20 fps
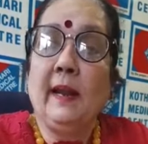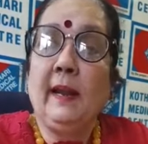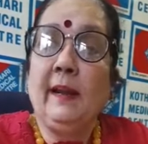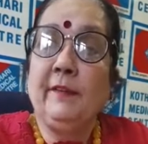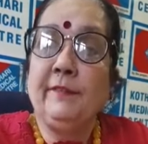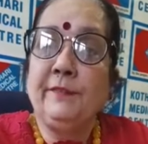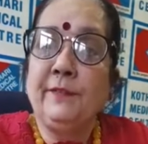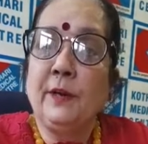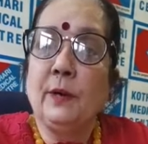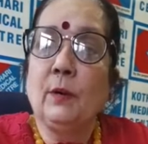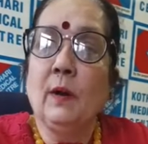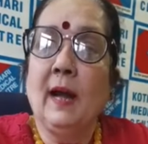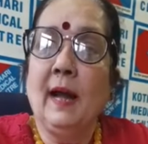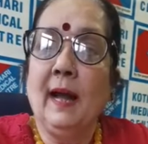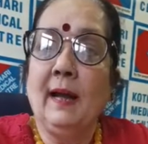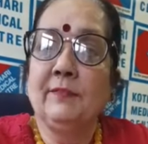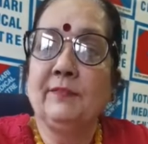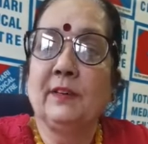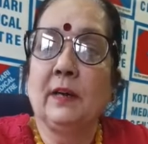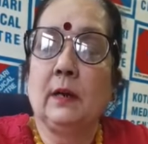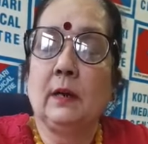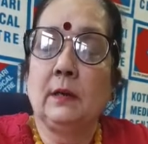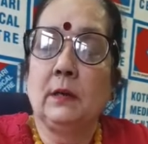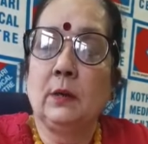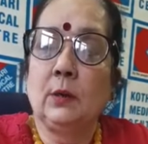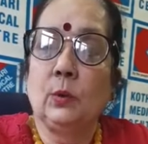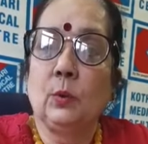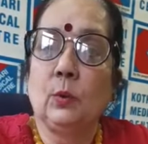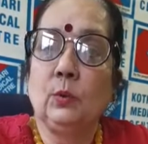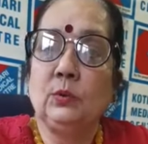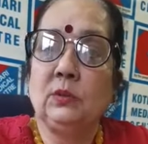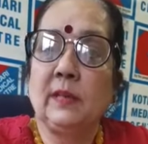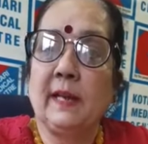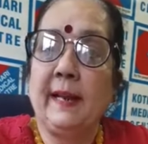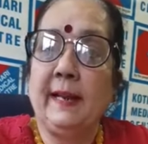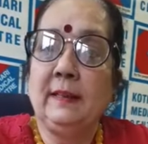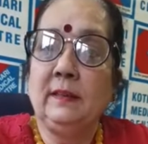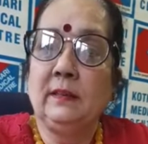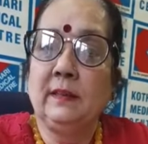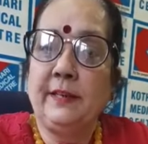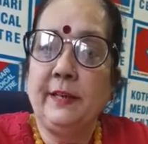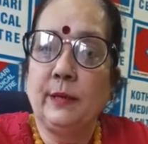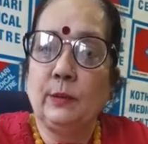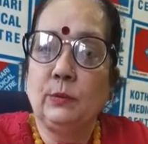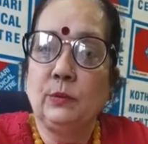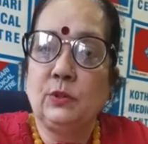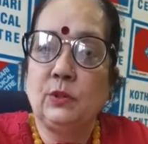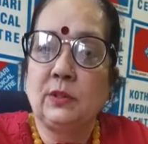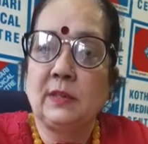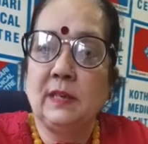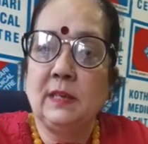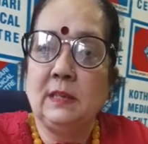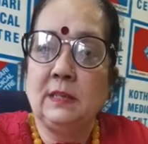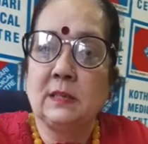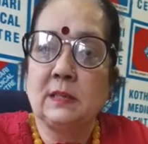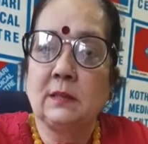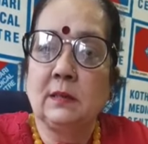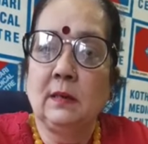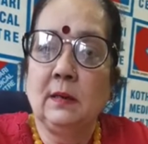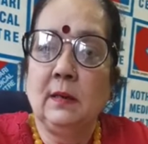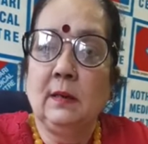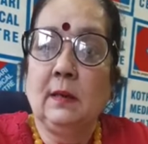if you have a growth in the uterus,